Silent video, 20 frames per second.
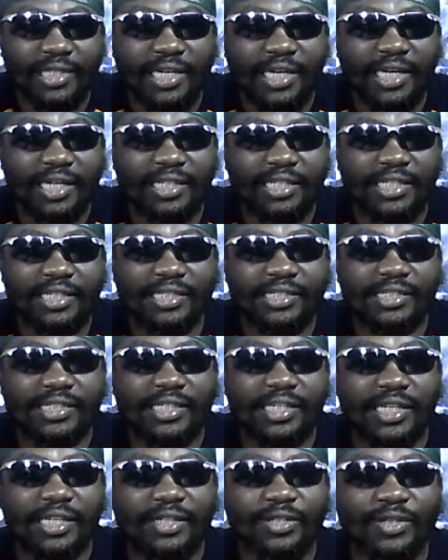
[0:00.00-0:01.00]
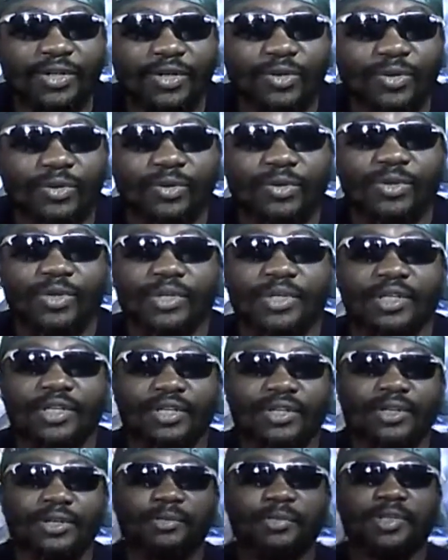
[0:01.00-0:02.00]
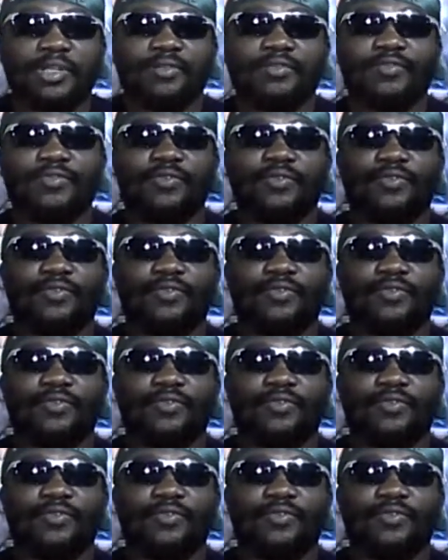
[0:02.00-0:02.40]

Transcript: And this king now come give